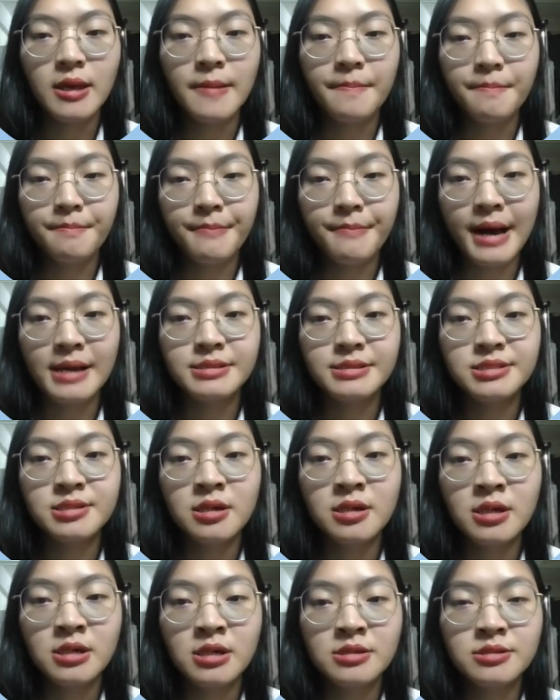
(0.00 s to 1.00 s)
but
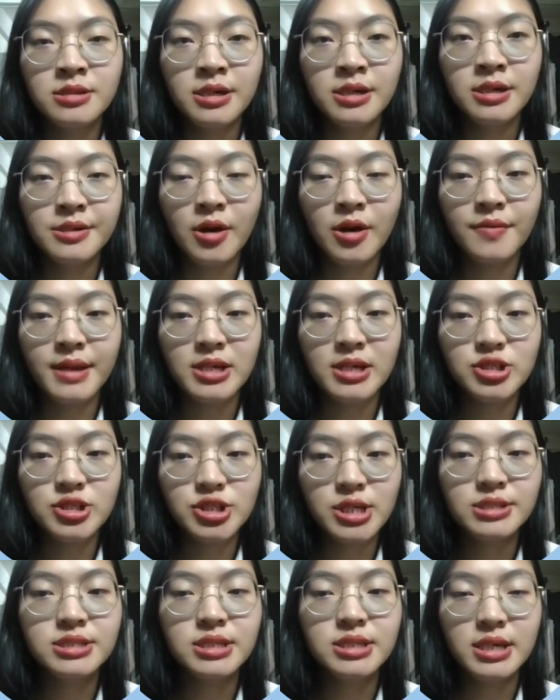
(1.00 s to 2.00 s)
the
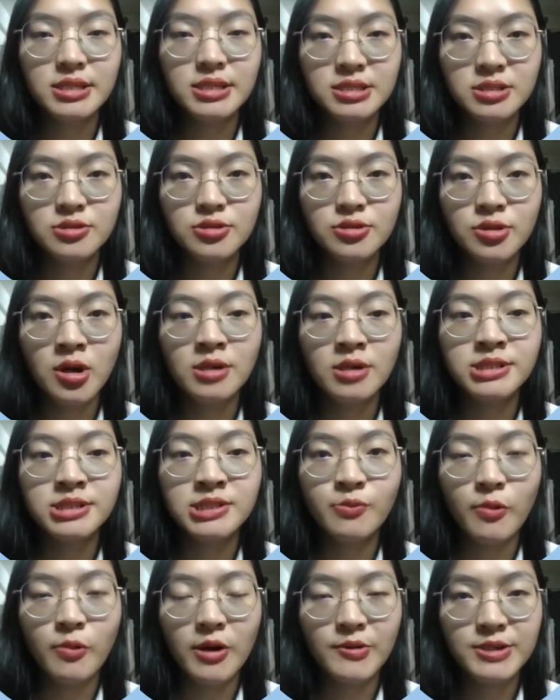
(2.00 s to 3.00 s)
connection is not
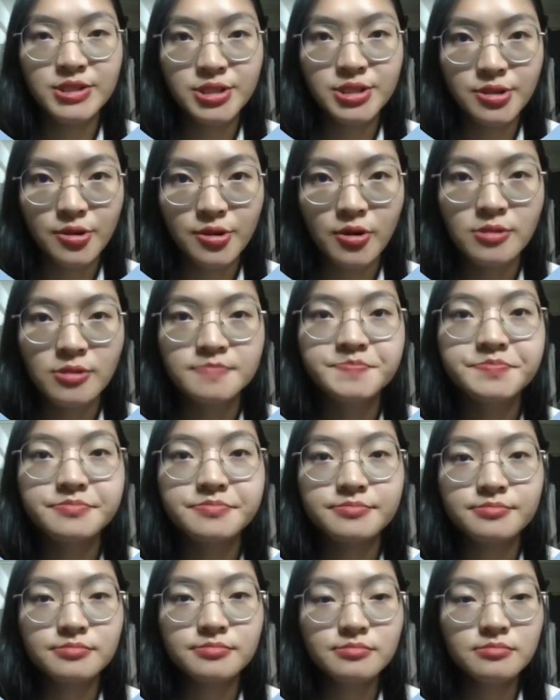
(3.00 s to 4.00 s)
very strong.
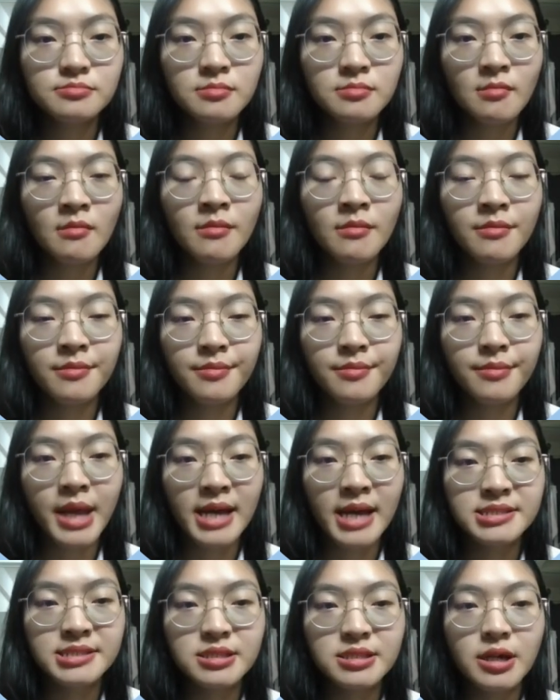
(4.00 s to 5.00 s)

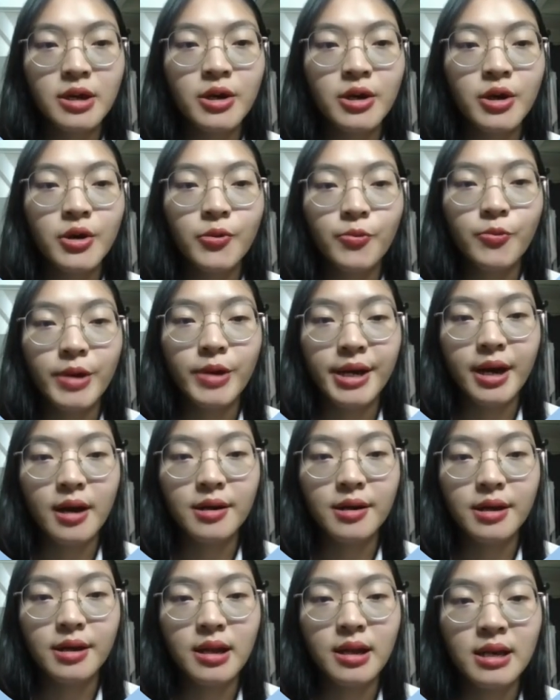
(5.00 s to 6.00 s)
Next, we
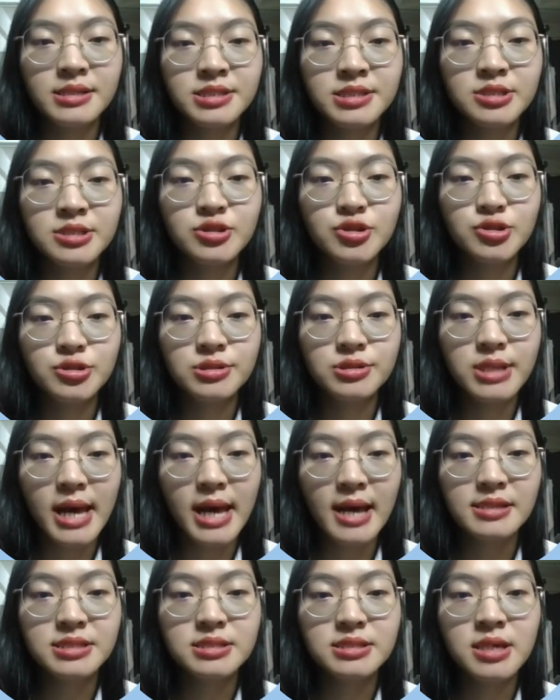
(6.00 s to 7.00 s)
calculate
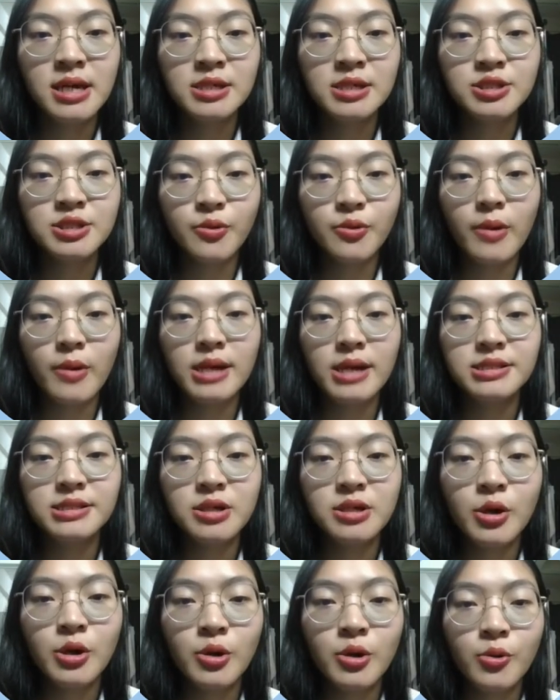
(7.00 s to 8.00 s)
S squared,
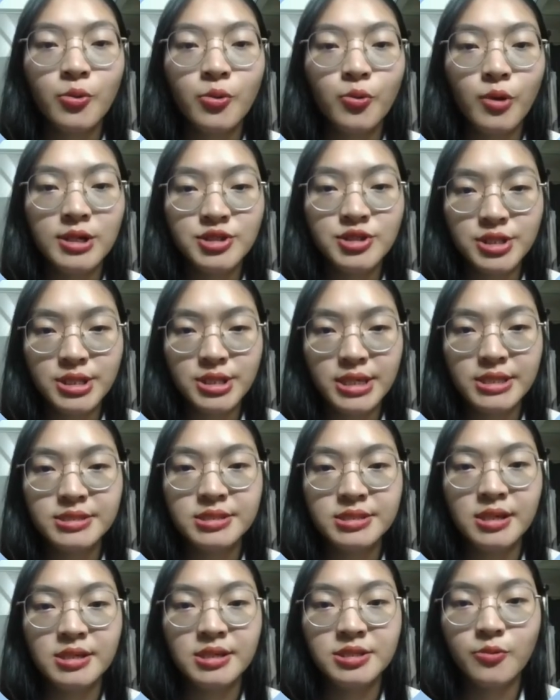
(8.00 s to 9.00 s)
which is
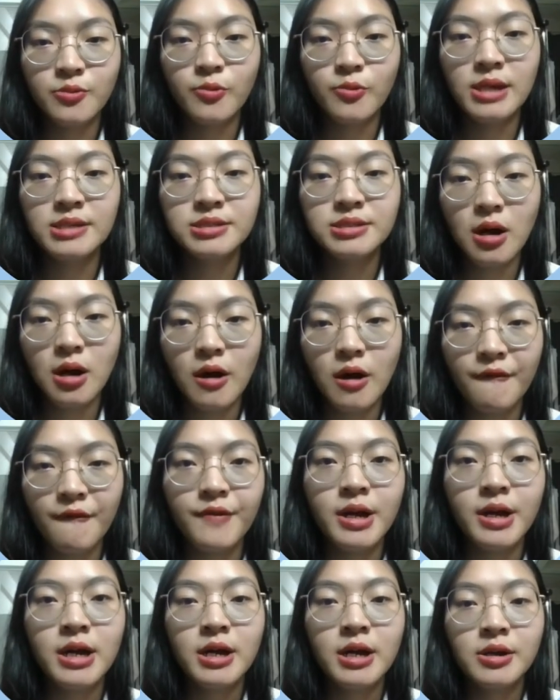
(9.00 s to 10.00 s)
the square of
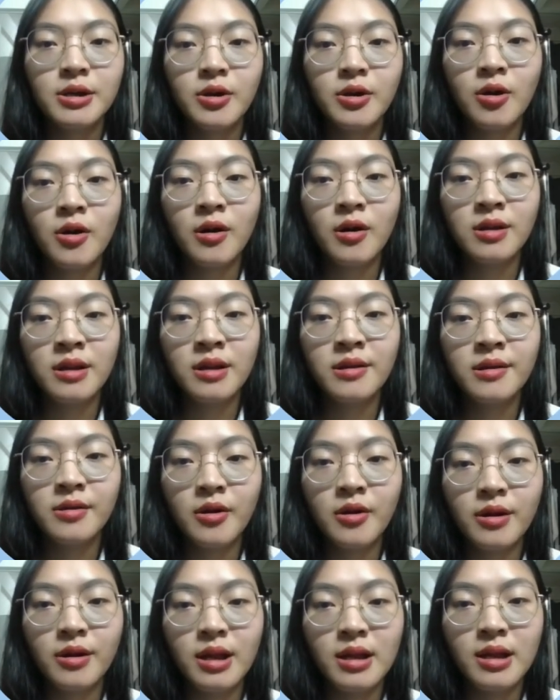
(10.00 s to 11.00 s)

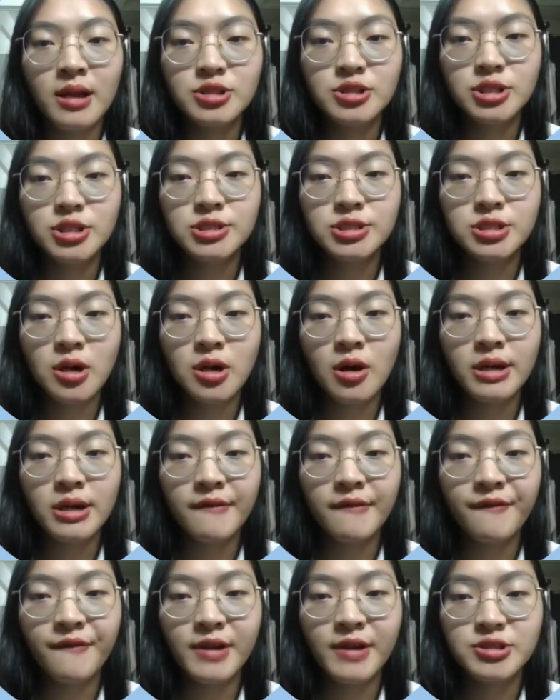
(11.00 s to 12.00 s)
correlation
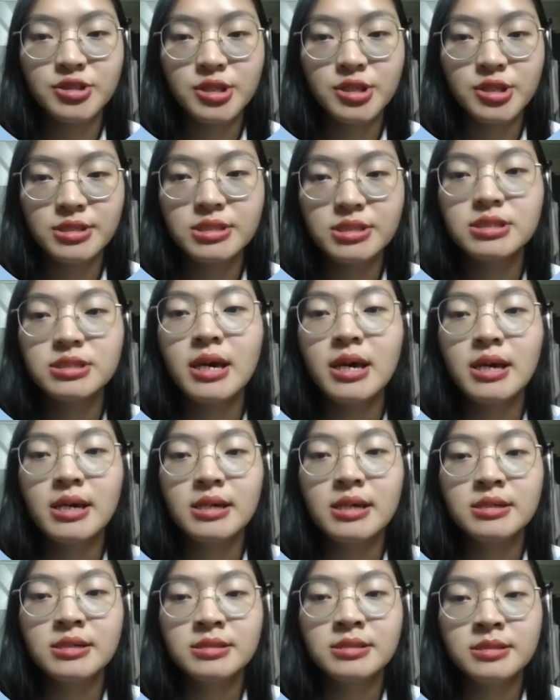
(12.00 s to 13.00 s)
coefficients.
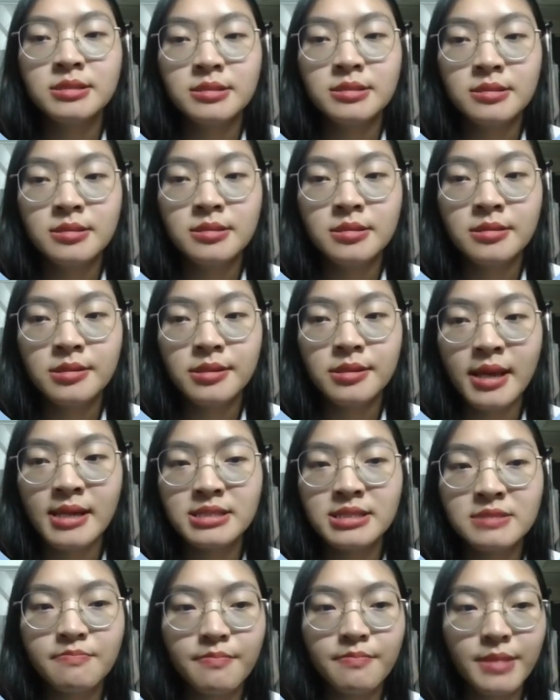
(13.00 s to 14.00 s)

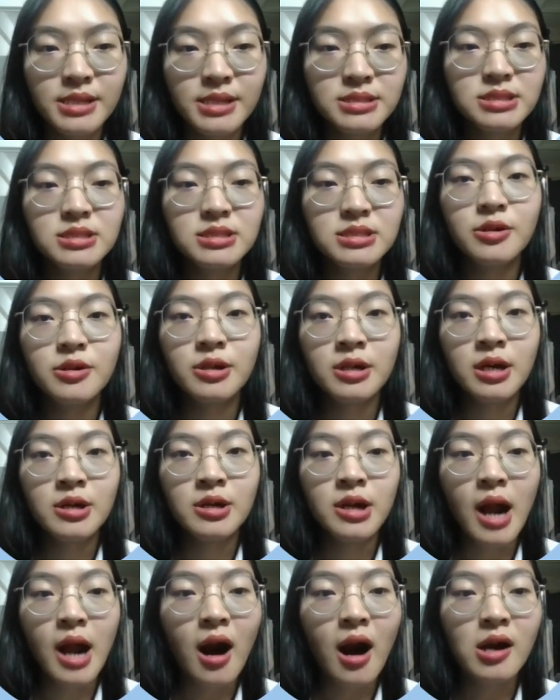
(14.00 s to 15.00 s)
That means
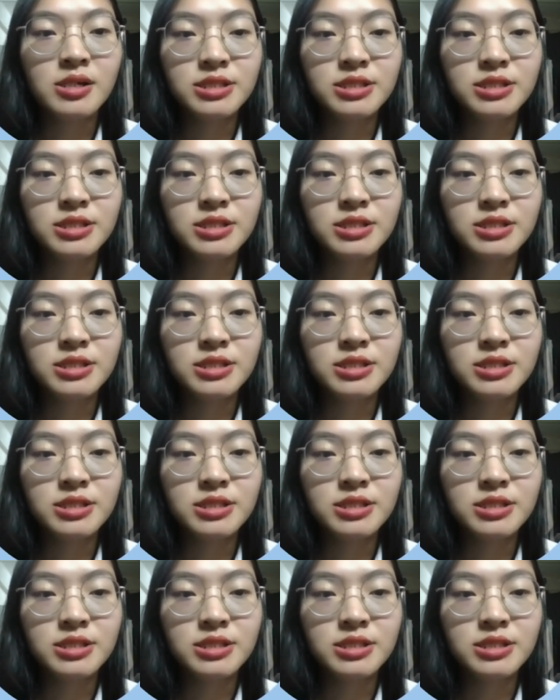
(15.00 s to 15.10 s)
R